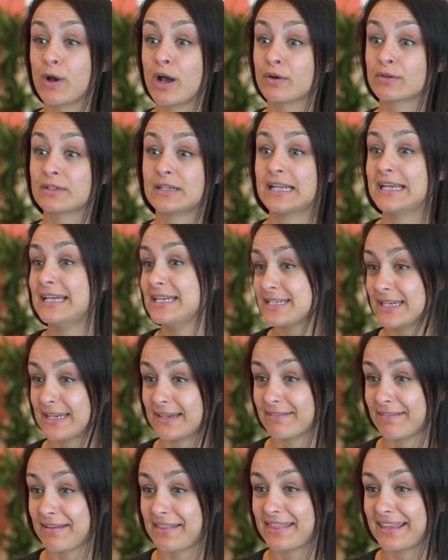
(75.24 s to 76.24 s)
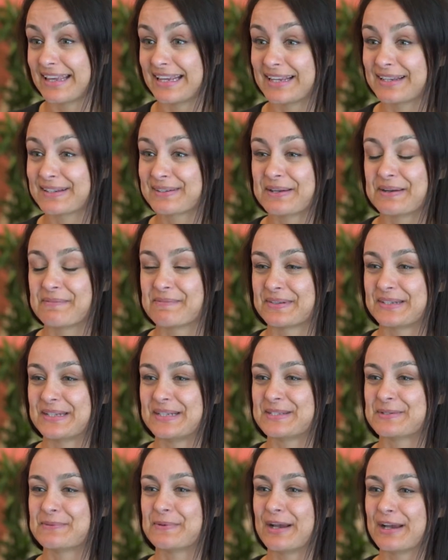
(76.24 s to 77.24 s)
World leading, I I think,
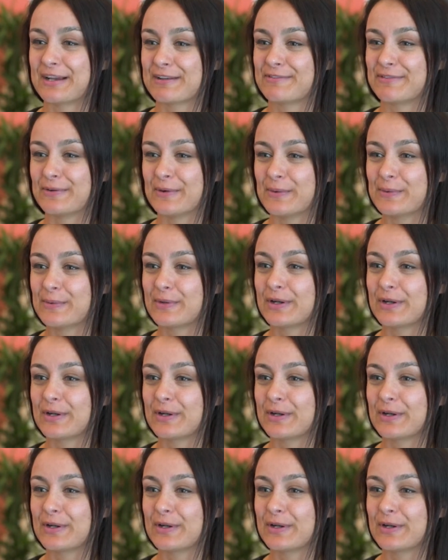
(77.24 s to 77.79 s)
company to work for.